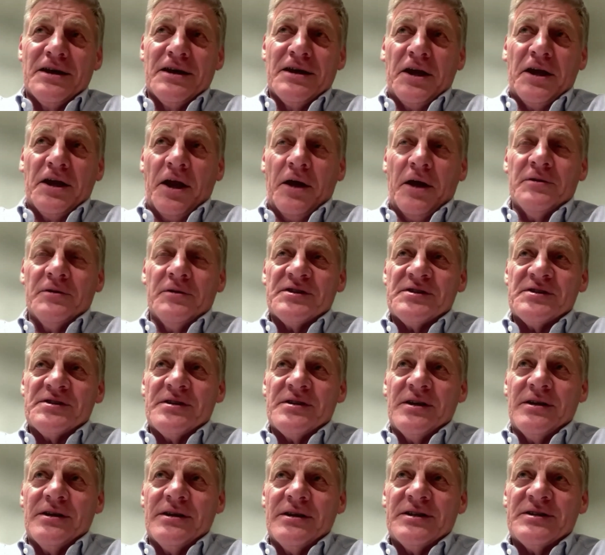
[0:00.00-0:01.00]
It's
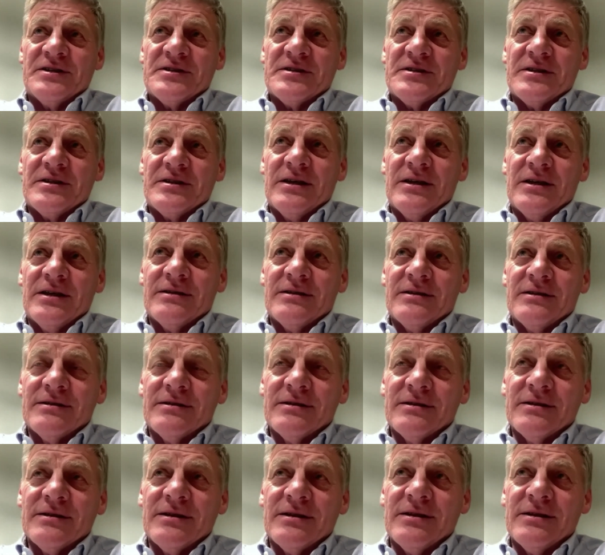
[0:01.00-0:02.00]
the
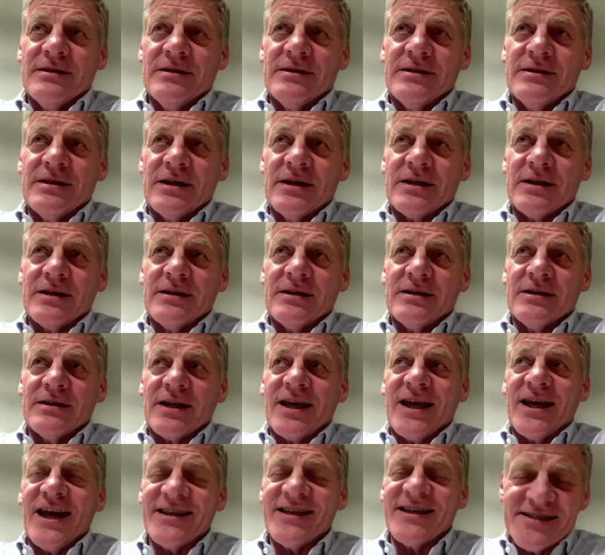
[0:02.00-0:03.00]

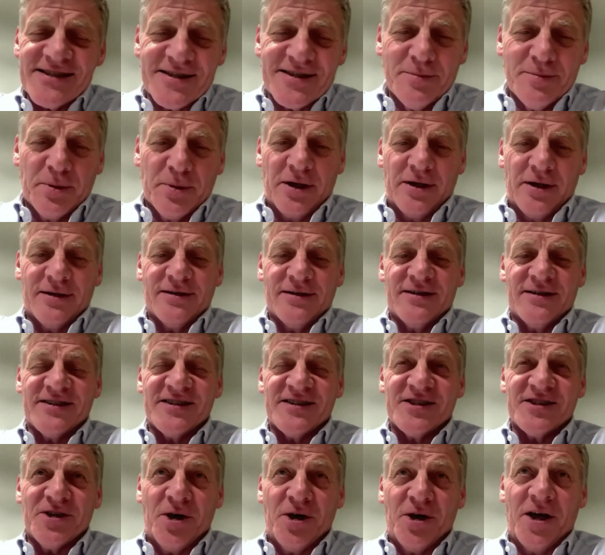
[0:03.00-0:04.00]
customer
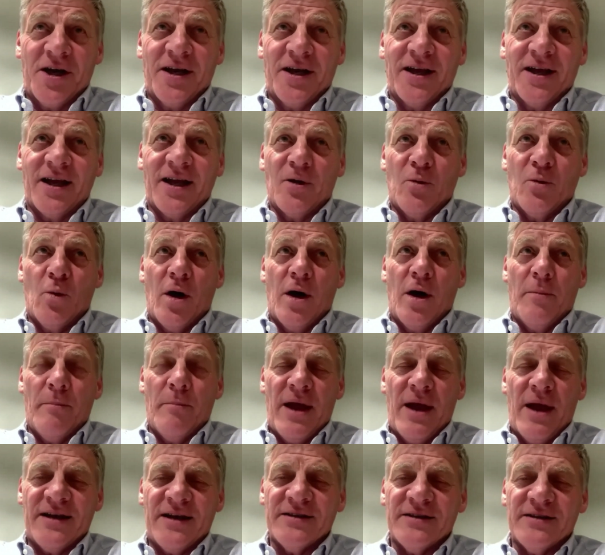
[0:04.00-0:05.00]
deciding what
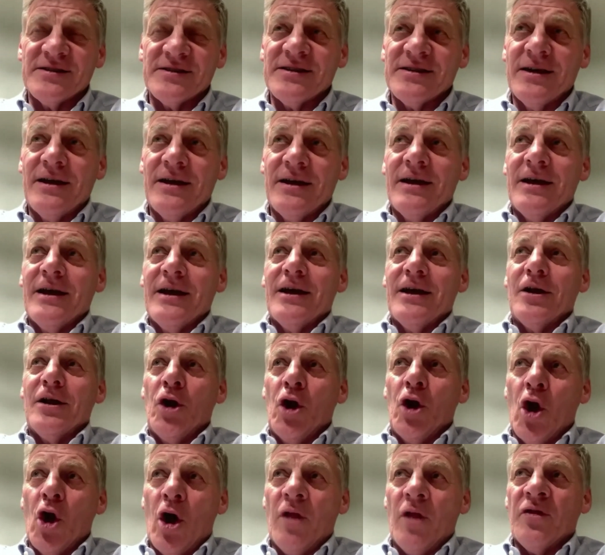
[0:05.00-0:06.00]
matters,
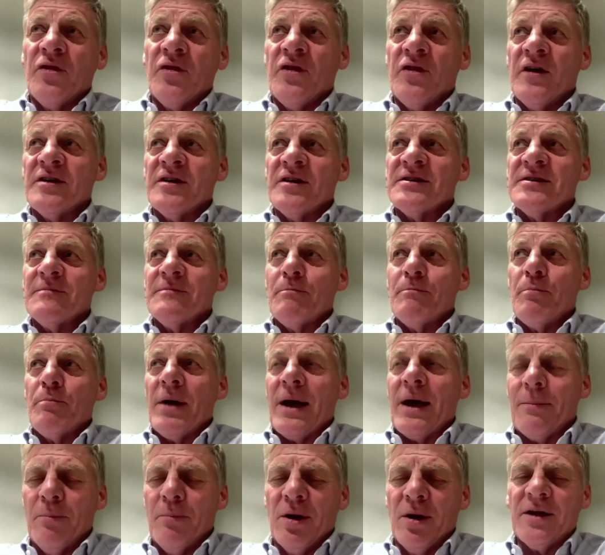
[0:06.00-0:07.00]
not the
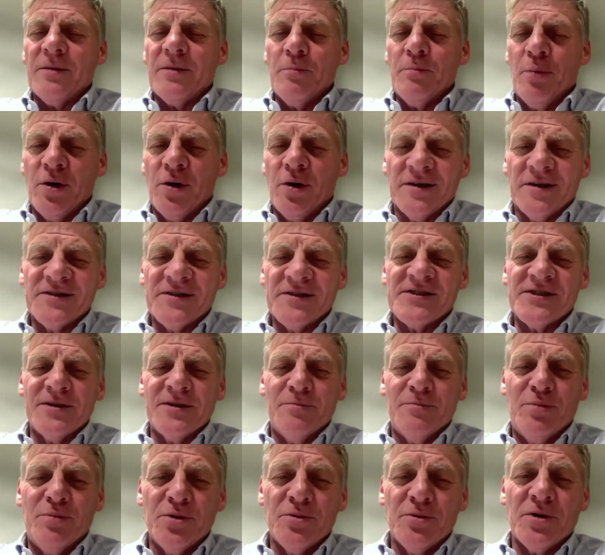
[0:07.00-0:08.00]
public policy
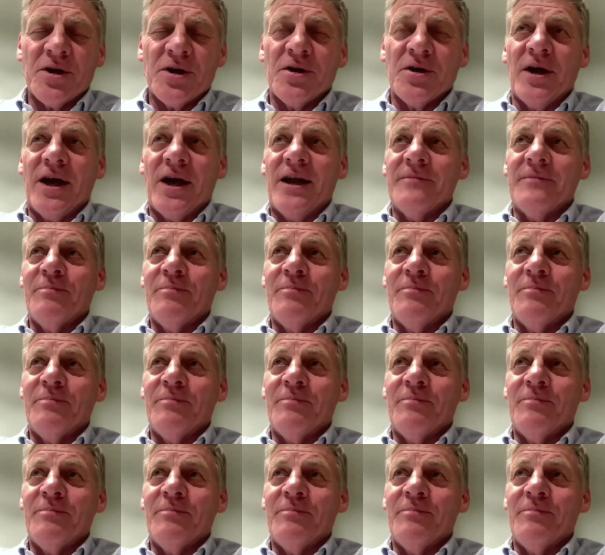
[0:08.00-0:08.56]
bureaucrat.